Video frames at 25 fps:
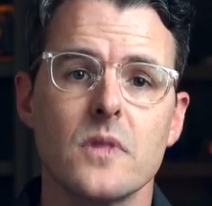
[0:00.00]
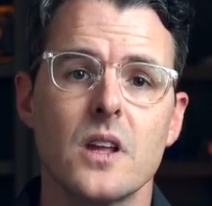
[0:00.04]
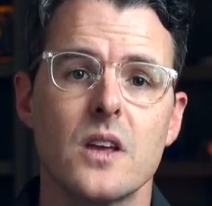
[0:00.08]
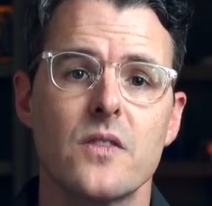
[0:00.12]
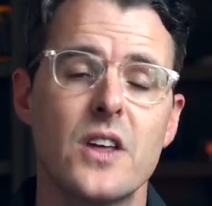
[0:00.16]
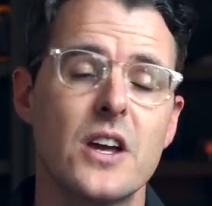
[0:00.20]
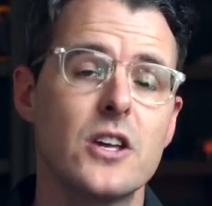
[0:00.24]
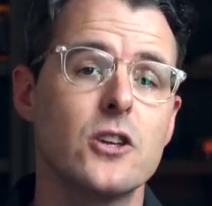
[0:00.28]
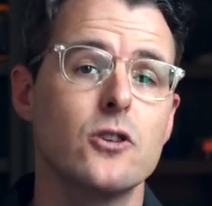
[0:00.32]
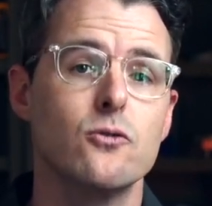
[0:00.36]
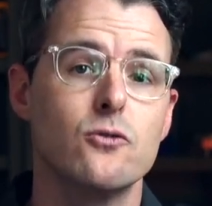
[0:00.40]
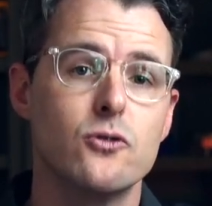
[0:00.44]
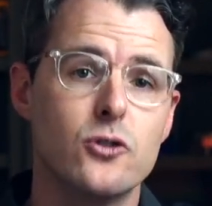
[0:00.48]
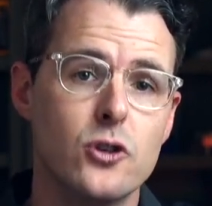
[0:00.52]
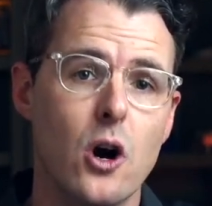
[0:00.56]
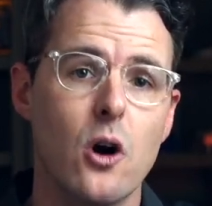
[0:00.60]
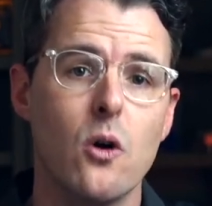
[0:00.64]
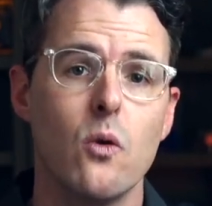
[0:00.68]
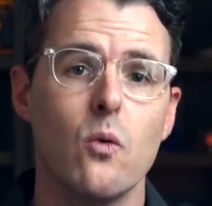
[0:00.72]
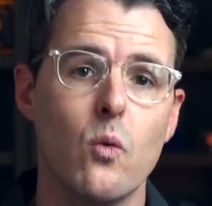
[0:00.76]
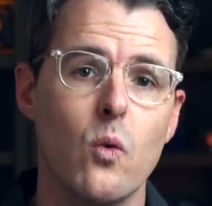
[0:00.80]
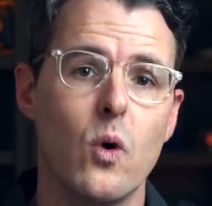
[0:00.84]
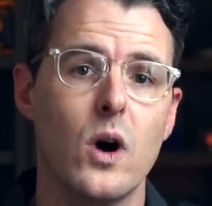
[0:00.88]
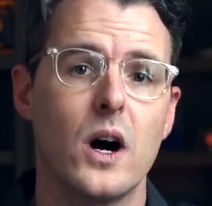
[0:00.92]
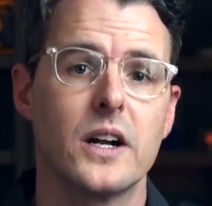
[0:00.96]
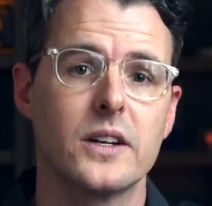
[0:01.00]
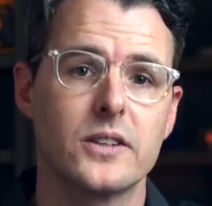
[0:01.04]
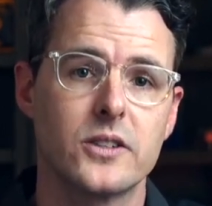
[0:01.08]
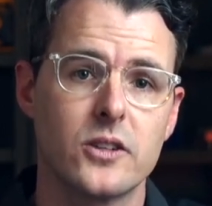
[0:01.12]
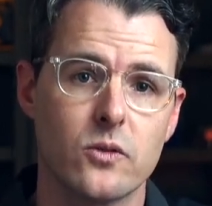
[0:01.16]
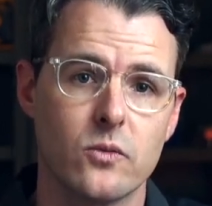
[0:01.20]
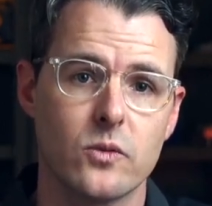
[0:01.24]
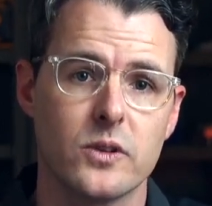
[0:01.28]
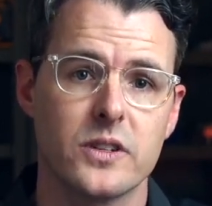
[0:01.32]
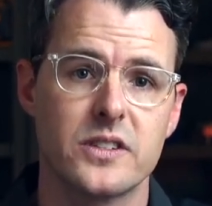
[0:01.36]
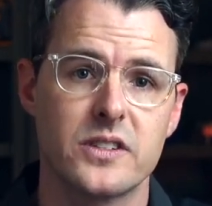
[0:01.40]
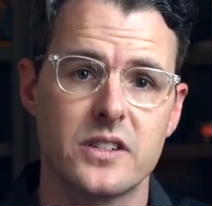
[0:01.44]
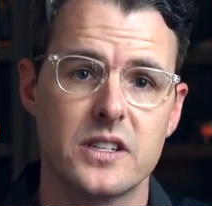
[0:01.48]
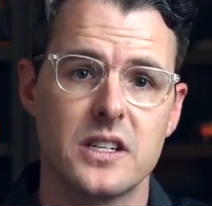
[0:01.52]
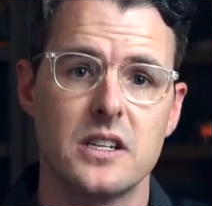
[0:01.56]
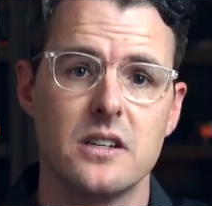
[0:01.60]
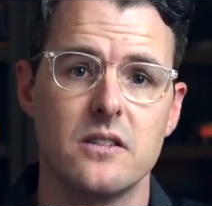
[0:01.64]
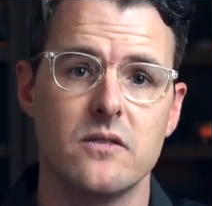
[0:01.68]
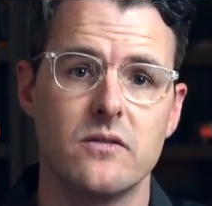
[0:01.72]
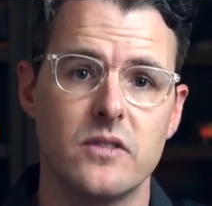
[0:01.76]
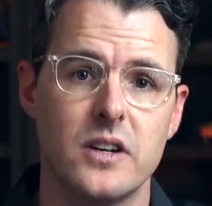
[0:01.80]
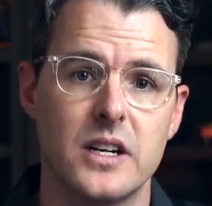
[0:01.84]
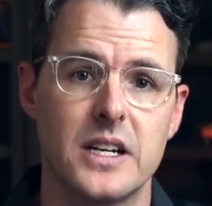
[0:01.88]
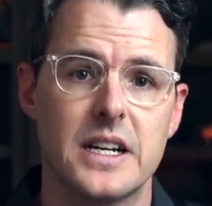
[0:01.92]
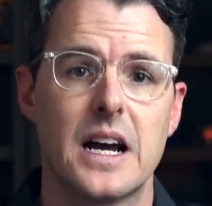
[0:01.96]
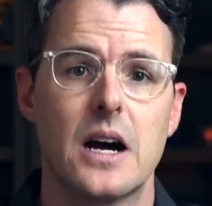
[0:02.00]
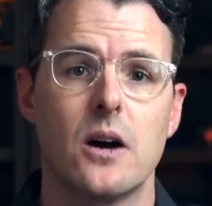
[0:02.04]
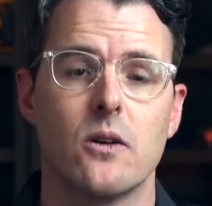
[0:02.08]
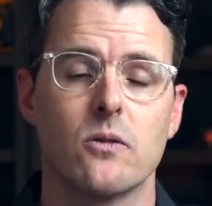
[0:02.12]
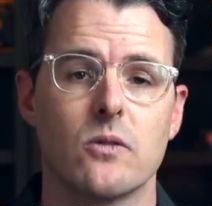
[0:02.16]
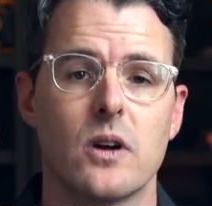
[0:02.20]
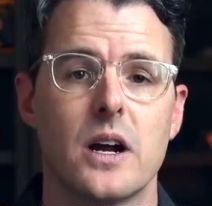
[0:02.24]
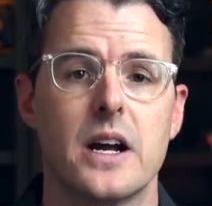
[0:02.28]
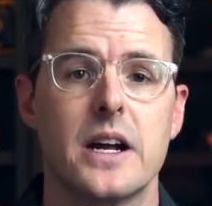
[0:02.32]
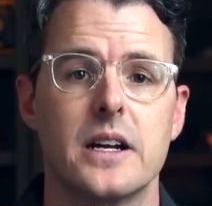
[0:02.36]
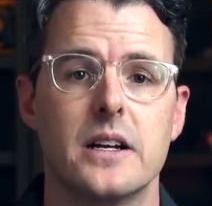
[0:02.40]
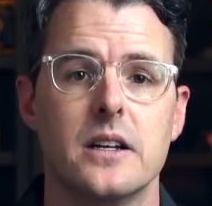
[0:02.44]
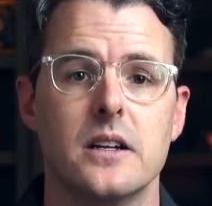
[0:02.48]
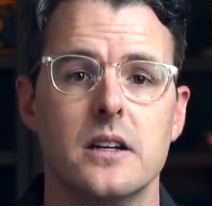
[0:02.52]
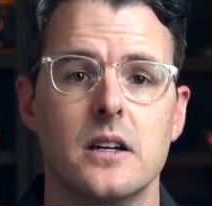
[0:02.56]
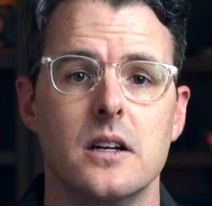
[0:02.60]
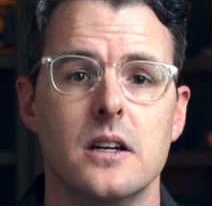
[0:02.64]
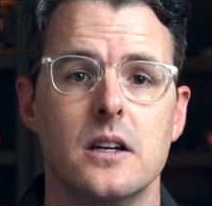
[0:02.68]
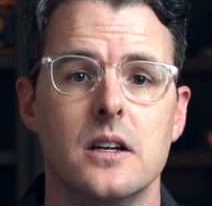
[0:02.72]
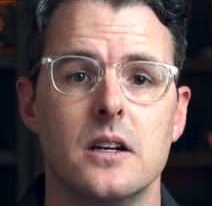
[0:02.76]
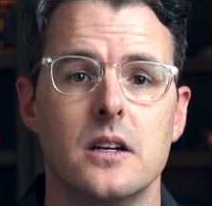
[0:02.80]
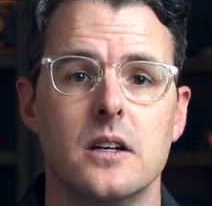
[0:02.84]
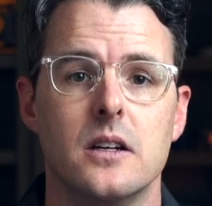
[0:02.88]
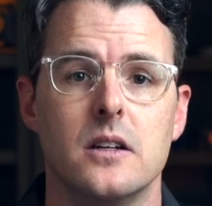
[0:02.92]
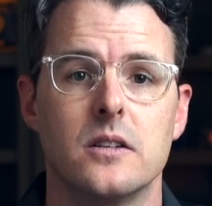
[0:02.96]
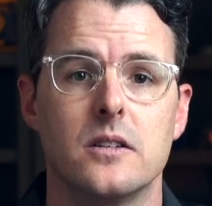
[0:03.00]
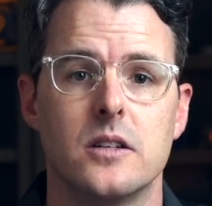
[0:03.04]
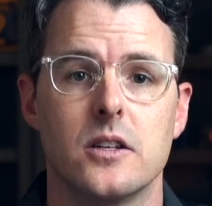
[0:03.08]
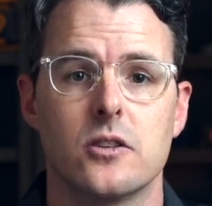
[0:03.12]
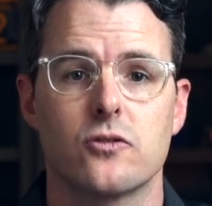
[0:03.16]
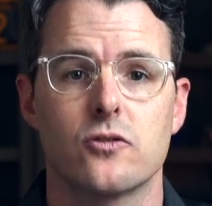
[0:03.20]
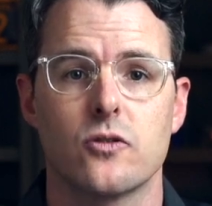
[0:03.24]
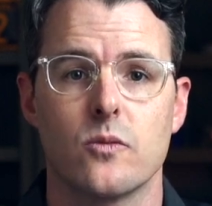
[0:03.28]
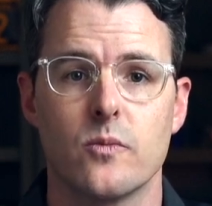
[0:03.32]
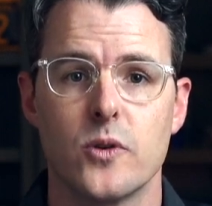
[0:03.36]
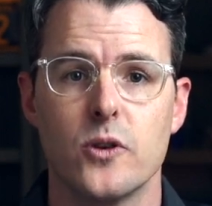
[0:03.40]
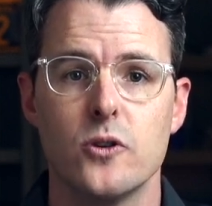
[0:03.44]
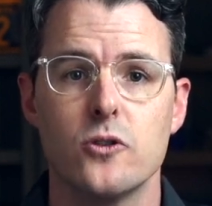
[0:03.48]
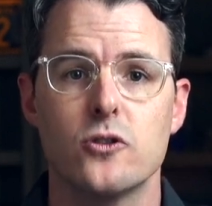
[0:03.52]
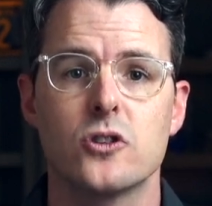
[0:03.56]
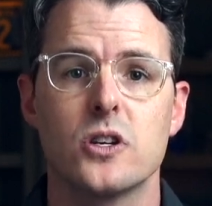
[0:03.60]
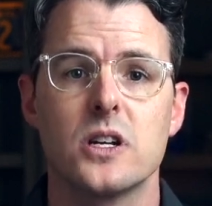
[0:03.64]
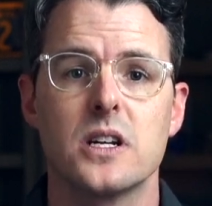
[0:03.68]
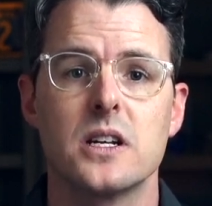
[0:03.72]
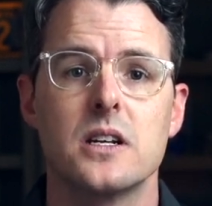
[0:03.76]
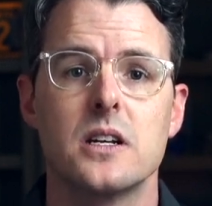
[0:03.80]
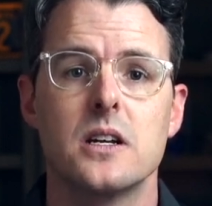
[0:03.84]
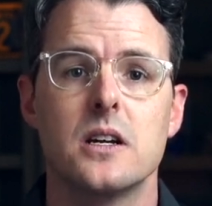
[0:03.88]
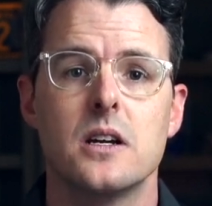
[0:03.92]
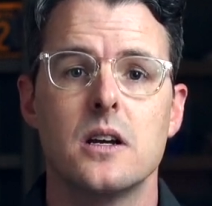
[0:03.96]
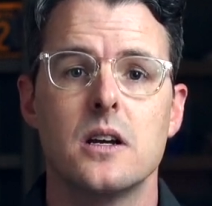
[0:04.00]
that you don't want to receive an outright distribution.